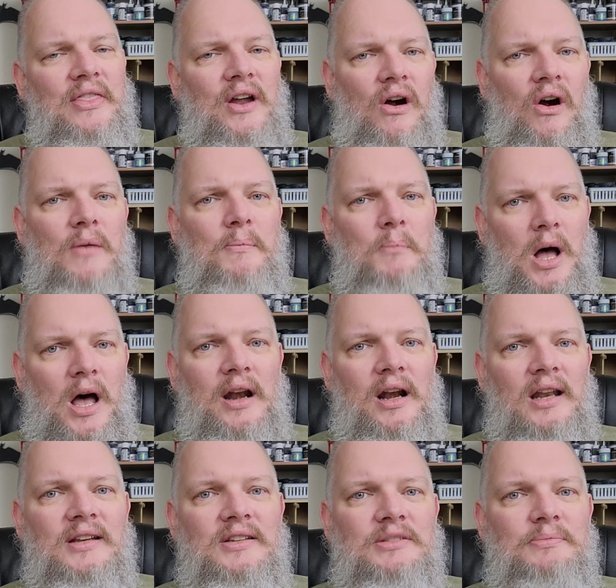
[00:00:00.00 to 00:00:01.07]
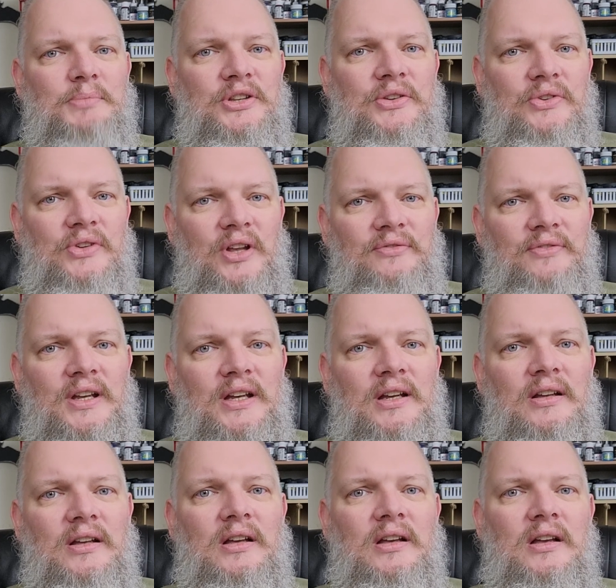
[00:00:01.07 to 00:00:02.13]
there are modeling
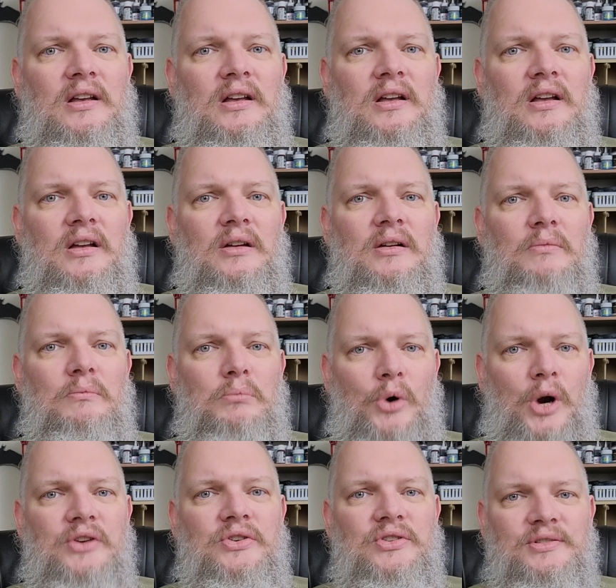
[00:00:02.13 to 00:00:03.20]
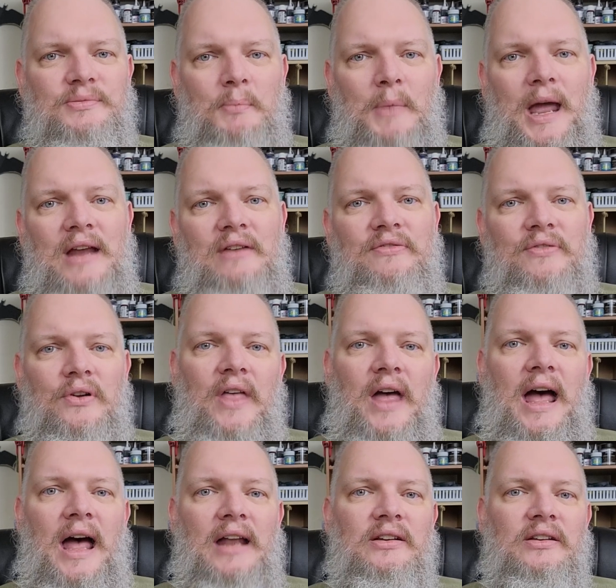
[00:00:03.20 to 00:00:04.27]
specific brushes made for
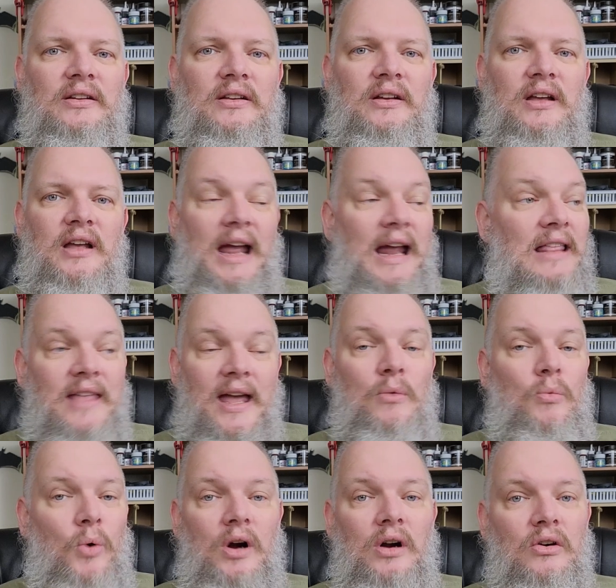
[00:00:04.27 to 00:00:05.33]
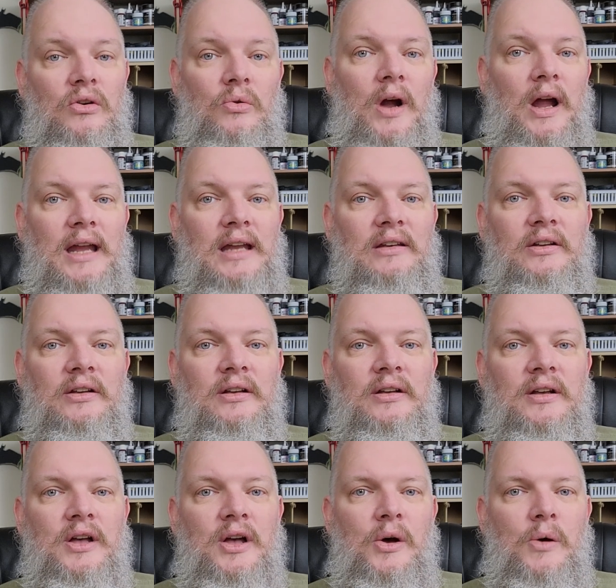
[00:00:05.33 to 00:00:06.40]
that. And they work great.
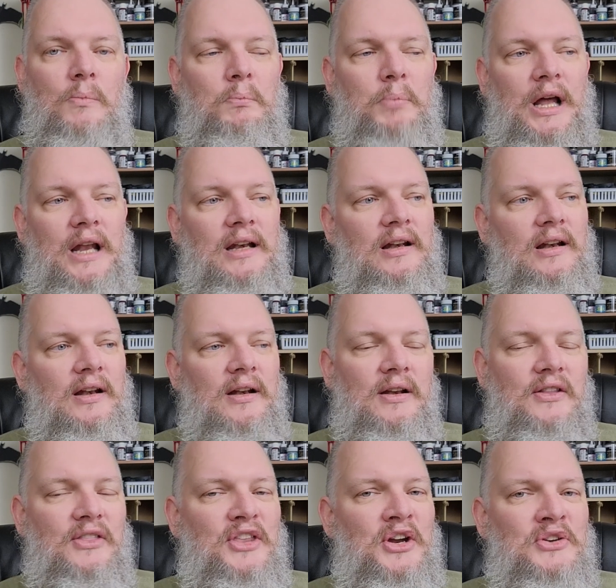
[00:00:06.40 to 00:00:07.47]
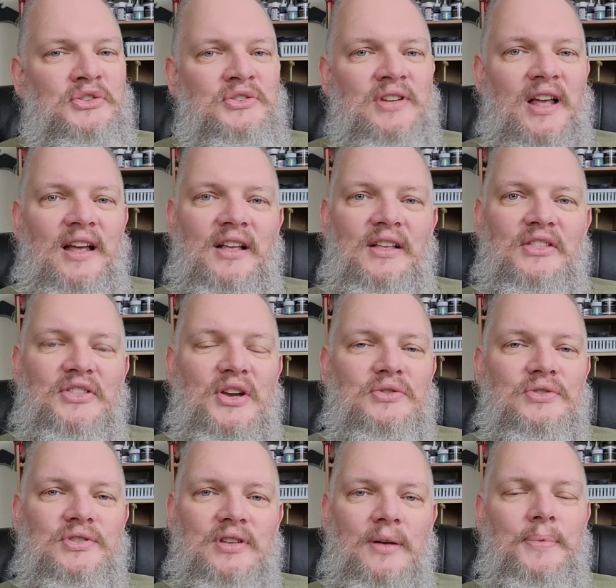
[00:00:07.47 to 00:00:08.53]
But there's,
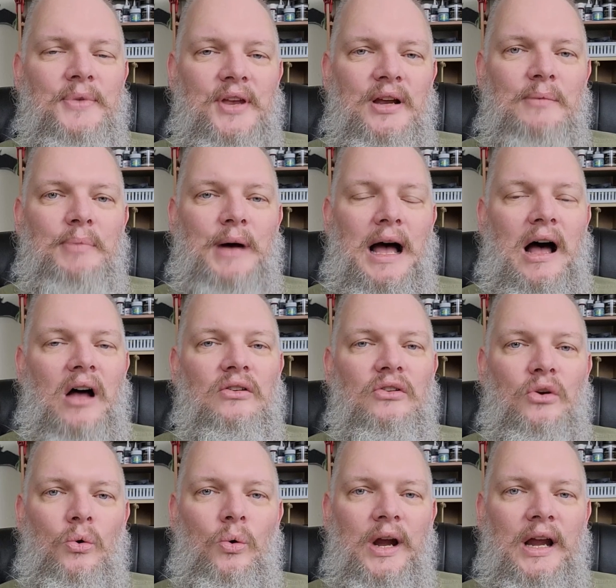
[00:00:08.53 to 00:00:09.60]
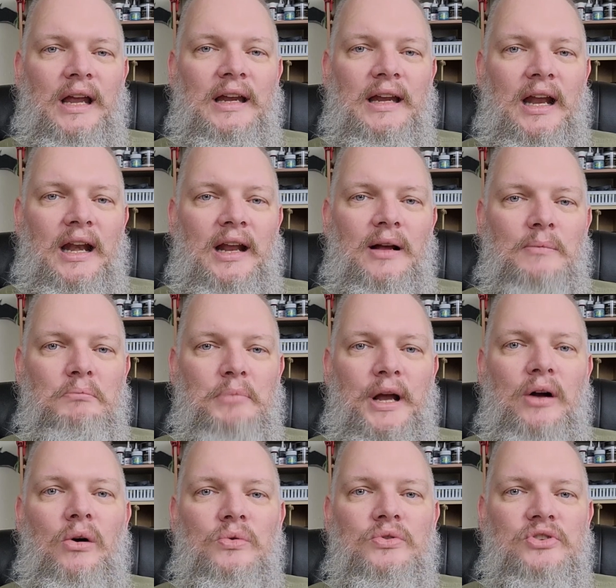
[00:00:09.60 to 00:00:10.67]
there's something about going and getting a
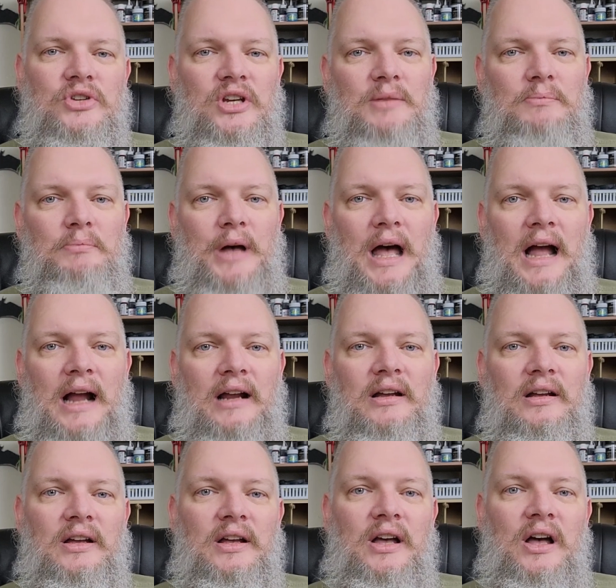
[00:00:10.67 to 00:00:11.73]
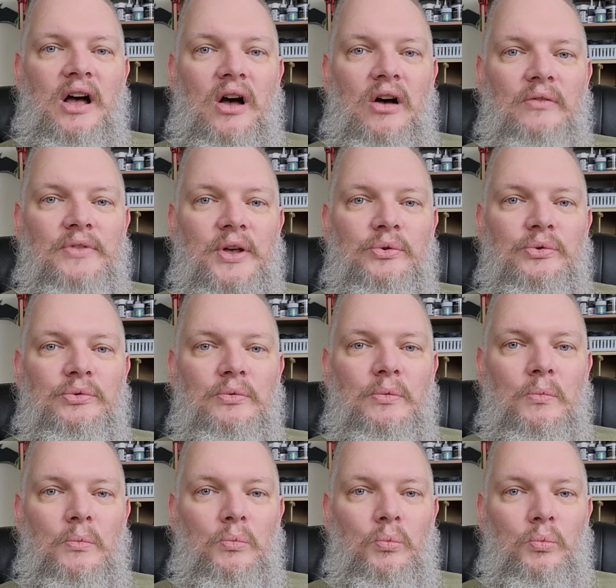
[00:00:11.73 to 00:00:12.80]
big old cheap pack of those
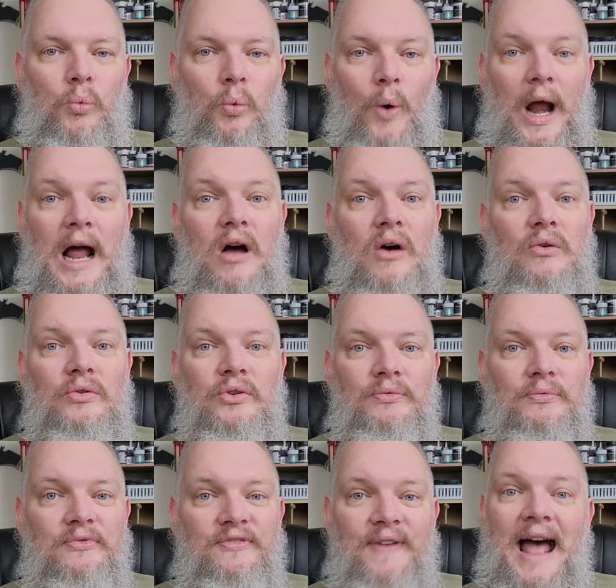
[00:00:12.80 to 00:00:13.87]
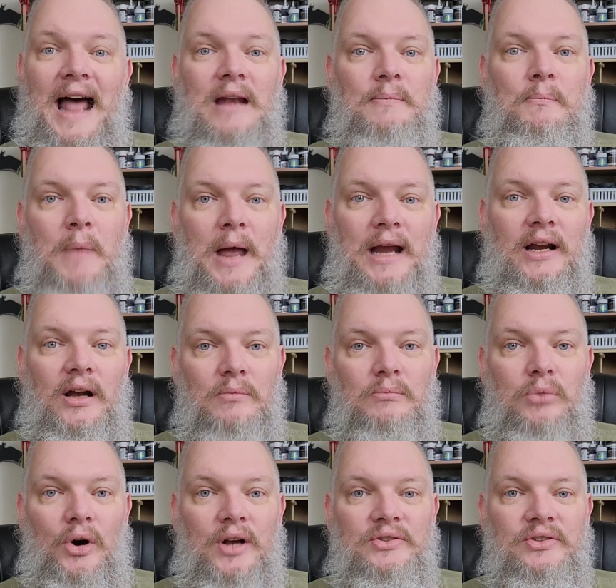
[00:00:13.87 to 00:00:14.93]
round fat makeup
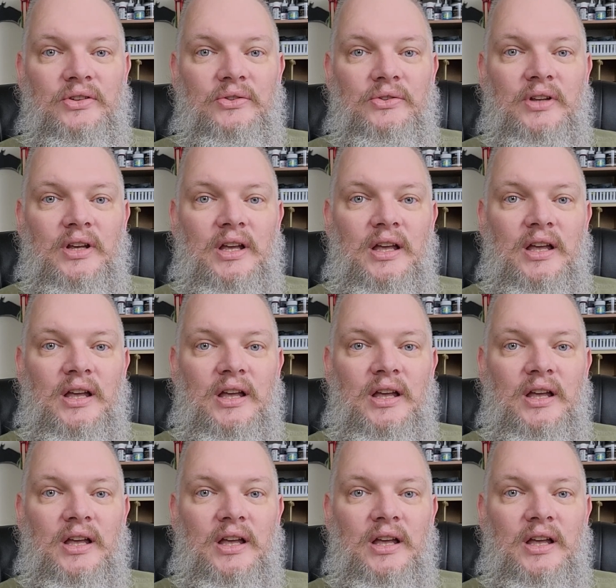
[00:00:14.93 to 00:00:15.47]
brushes